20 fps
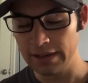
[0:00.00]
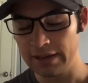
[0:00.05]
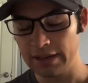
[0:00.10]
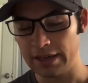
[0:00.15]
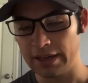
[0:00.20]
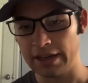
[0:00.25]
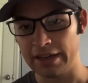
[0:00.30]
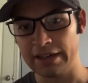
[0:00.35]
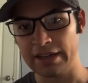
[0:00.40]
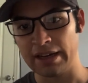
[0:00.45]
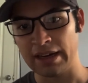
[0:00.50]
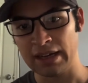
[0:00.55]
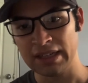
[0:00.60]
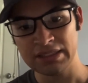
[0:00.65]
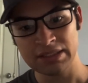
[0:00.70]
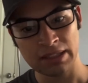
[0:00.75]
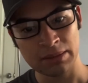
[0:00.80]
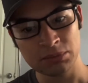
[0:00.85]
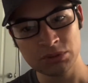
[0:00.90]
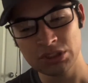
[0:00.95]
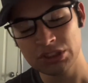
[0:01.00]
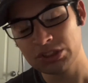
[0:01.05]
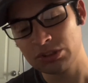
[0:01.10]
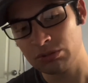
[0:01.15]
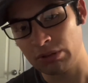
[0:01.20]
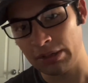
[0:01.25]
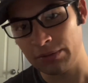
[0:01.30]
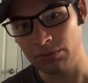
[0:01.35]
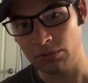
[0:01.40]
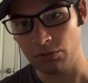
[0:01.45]
and I'm just
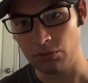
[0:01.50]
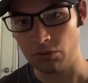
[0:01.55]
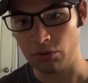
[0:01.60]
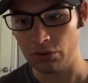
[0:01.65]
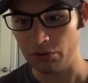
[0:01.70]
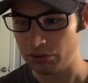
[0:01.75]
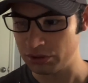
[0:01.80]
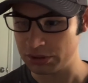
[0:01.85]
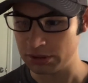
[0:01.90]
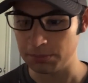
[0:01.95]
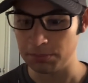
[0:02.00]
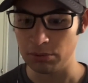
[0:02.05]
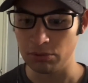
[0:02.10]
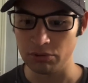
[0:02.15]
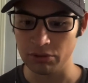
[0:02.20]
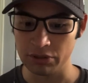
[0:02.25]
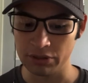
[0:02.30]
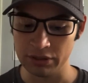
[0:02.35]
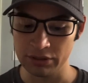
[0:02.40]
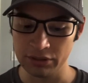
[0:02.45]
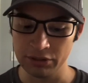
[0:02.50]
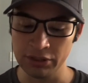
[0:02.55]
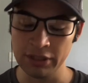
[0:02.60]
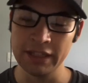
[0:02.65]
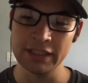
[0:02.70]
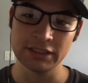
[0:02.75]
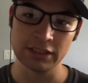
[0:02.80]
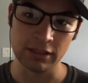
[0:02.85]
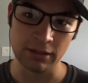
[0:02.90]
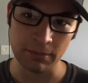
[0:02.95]
grateful for all the support. You
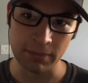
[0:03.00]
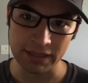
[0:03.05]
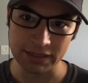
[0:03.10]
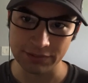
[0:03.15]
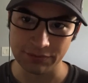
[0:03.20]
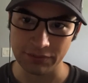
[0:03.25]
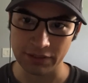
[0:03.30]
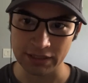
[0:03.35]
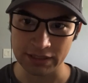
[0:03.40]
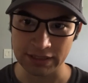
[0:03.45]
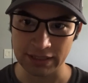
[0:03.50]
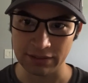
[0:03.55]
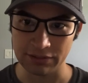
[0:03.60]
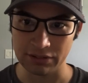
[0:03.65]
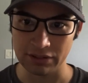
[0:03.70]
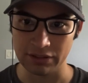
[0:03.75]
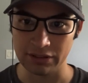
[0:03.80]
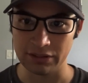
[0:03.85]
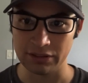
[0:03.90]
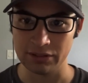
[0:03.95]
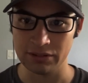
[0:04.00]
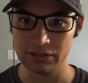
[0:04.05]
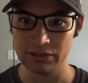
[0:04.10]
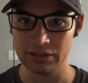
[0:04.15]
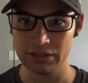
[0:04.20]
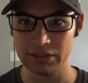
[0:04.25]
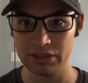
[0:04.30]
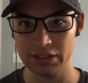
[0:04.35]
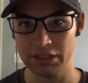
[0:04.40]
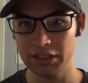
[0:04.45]
guys are the best fans out there.
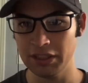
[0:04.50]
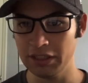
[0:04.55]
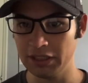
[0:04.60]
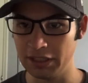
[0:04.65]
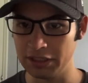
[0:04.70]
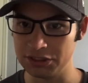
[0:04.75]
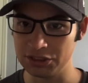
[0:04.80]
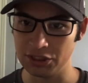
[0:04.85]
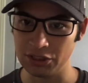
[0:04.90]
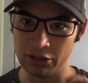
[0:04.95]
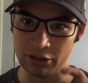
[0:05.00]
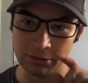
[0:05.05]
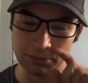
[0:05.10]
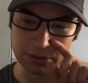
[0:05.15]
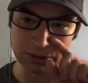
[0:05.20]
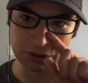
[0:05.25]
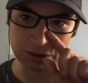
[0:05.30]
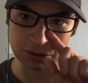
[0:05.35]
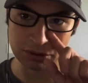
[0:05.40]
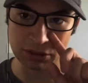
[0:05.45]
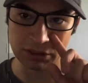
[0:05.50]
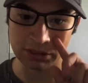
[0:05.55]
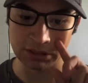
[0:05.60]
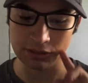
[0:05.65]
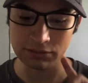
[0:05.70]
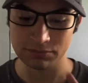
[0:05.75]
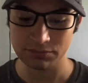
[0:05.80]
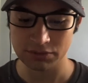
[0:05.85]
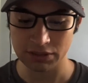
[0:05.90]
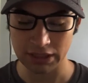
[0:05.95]
IanNation Army
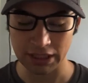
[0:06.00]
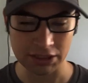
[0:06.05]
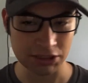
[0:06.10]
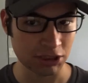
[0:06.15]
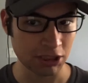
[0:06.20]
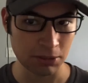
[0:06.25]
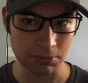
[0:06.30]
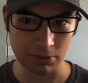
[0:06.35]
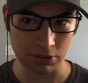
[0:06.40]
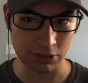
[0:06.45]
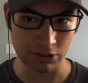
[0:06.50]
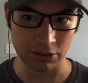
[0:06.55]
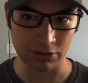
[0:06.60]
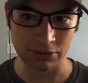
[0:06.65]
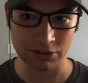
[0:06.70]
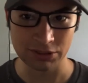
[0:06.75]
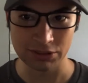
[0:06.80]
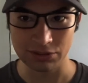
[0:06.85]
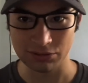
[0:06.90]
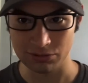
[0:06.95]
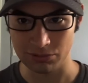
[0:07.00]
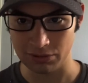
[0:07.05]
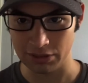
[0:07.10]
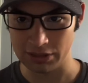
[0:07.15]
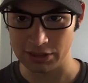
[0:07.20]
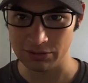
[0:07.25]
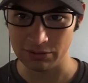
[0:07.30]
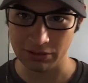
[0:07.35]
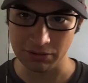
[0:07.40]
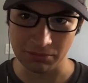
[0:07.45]
strong. Let's keep it going to
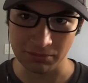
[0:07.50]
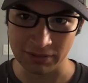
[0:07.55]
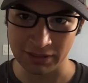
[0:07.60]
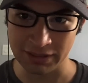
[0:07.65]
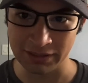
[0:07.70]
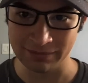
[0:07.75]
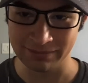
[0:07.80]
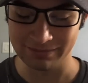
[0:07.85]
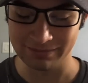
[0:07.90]
2021.